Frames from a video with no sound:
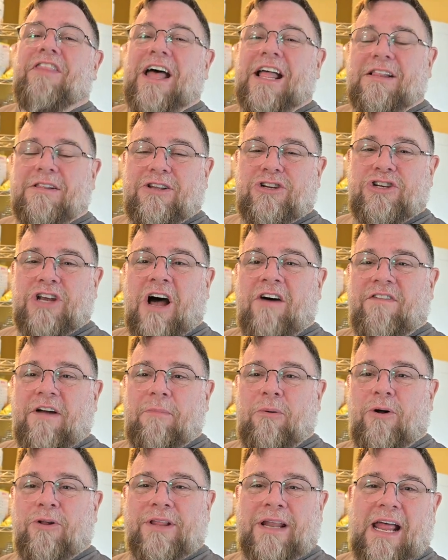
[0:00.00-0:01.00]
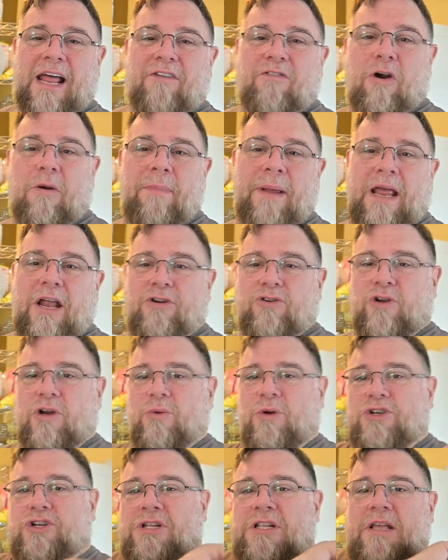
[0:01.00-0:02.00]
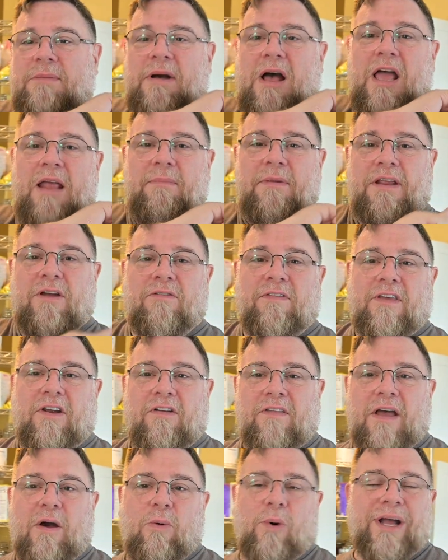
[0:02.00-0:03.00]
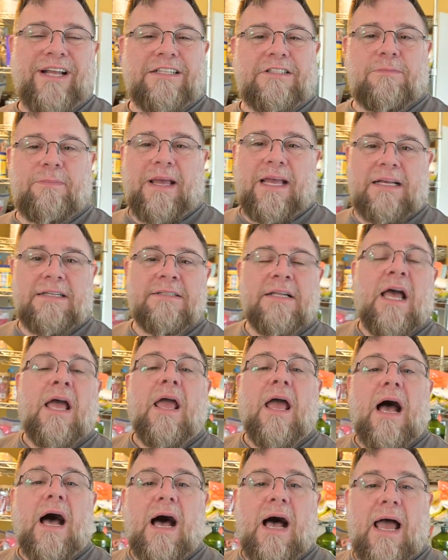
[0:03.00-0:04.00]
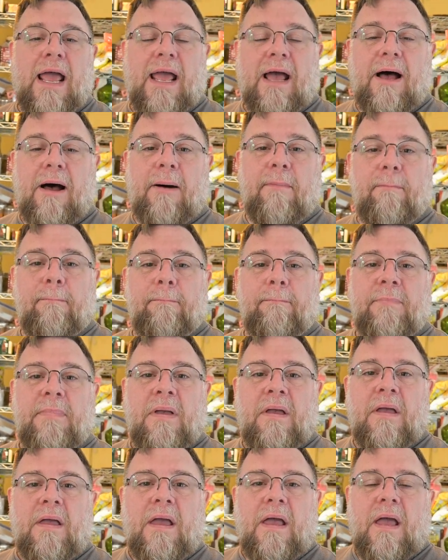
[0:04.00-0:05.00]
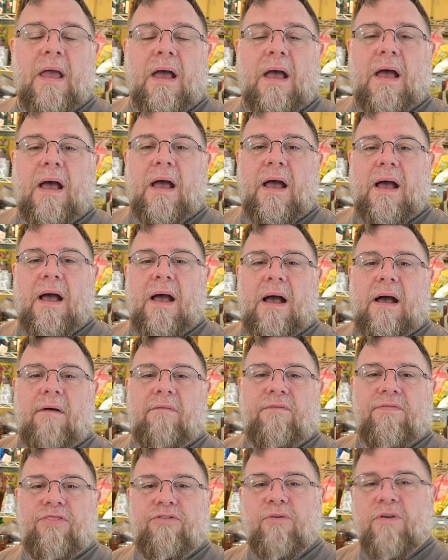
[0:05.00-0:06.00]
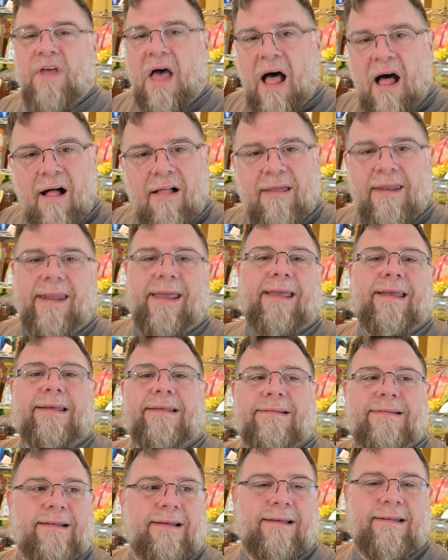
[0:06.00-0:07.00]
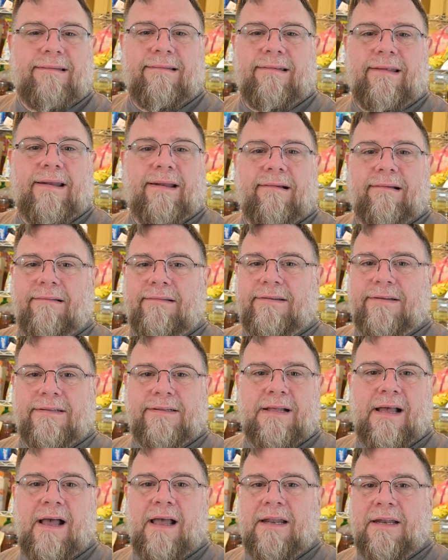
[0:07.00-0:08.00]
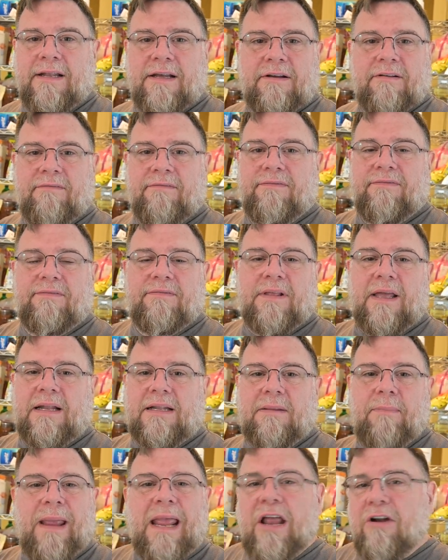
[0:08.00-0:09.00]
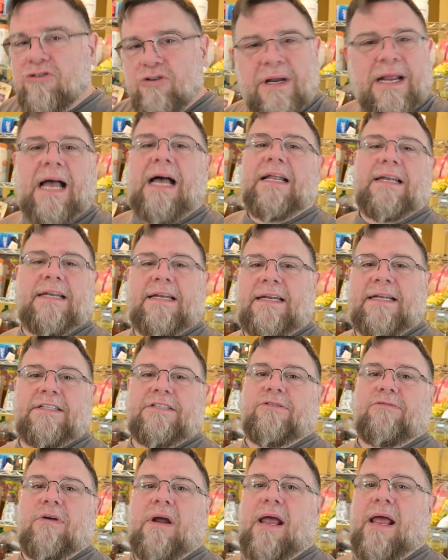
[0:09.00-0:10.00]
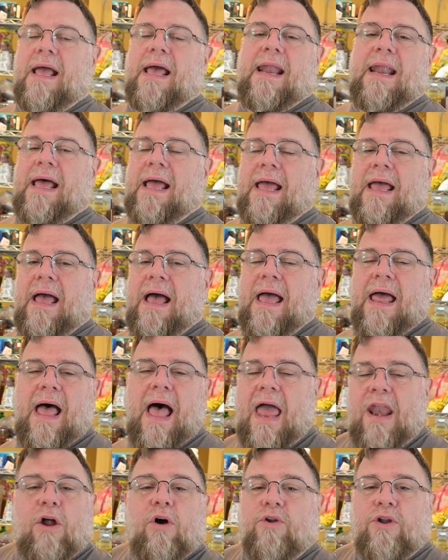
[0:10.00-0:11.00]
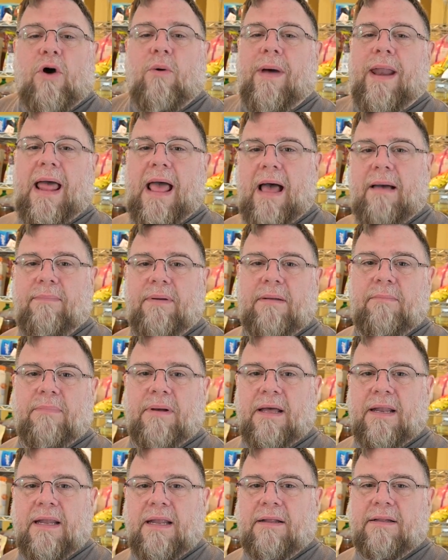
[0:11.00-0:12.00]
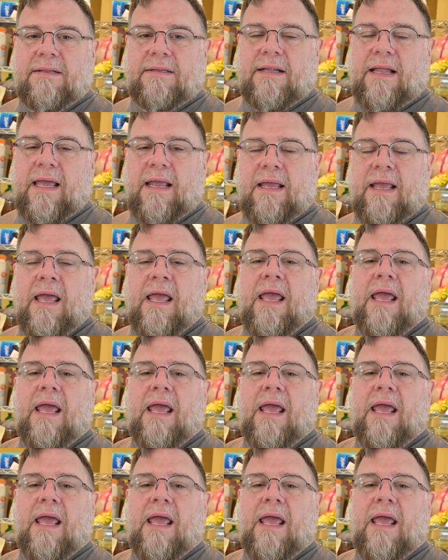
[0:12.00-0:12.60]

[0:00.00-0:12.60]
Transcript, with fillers: That's the shelf. I pulled it out of our pantry which you see behind me over there, in that white space. I um, through the holidays and you know just kind of like the pantry got into disarray and I, I, I don't know what happened but it like